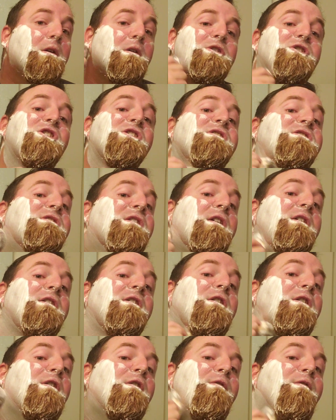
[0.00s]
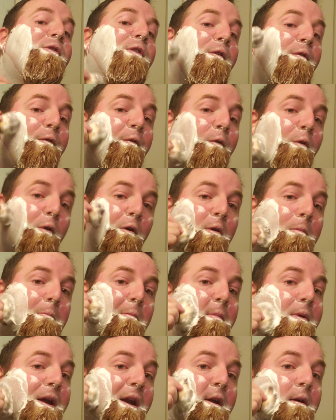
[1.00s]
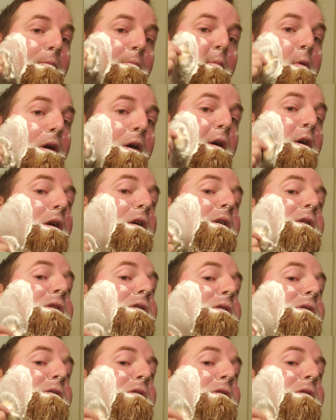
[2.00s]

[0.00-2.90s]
just under the 4-minute mark.